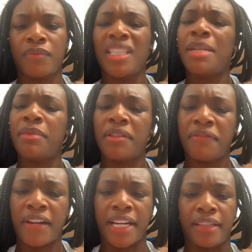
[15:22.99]
Give me the
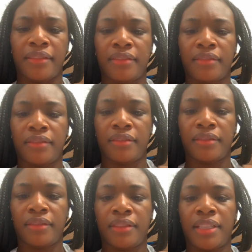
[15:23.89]
fight.
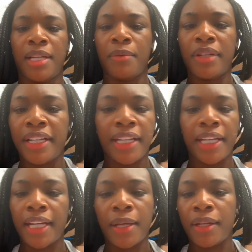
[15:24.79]
And what did
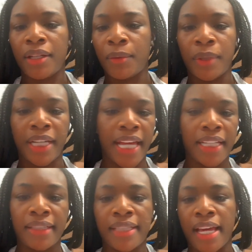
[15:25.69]

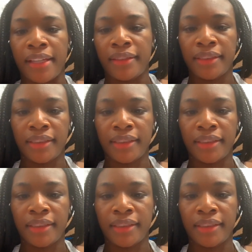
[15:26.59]
Eddie say?